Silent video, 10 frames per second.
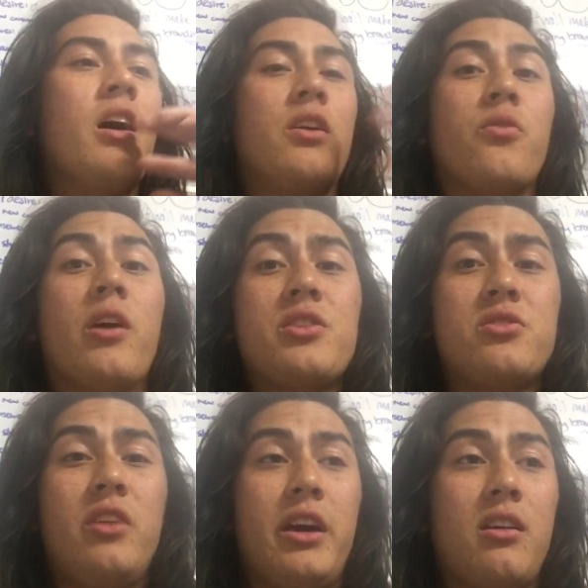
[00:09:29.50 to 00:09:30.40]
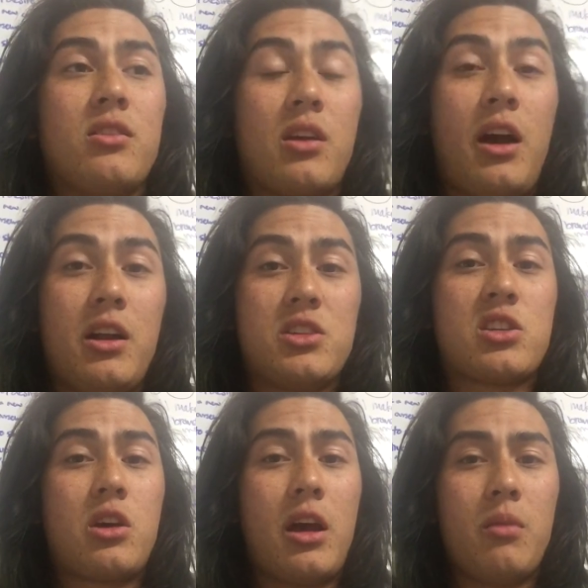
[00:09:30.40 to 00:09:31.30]
And the rest are like kind of
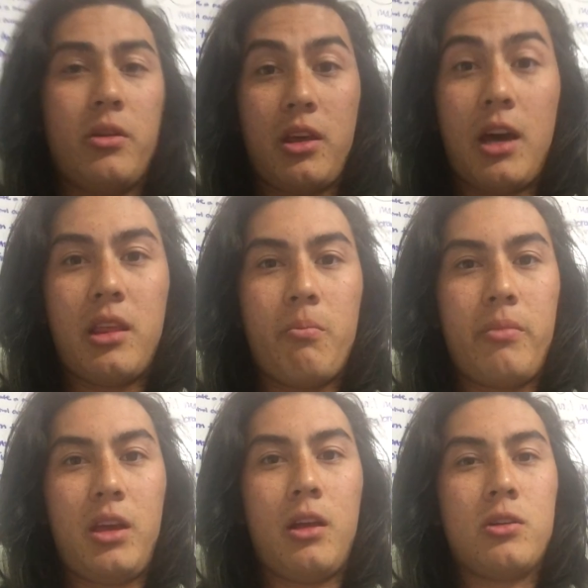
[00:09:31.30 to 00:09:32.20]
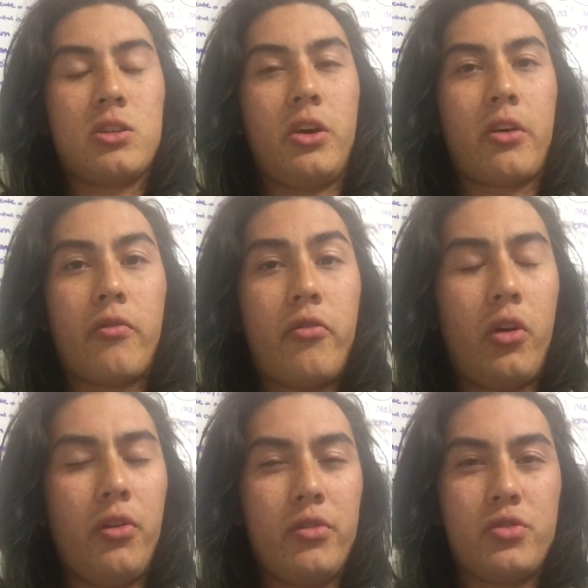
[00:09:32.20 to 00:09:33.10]
scared, but they got that beginner's luck,
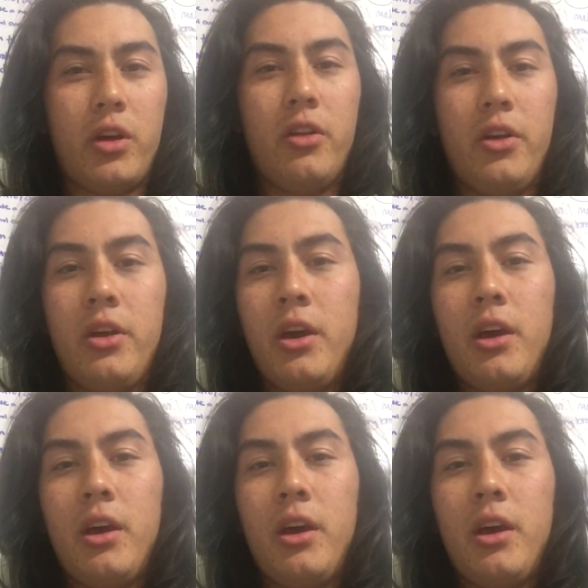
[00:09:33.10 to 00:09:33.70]
full of adrenaline.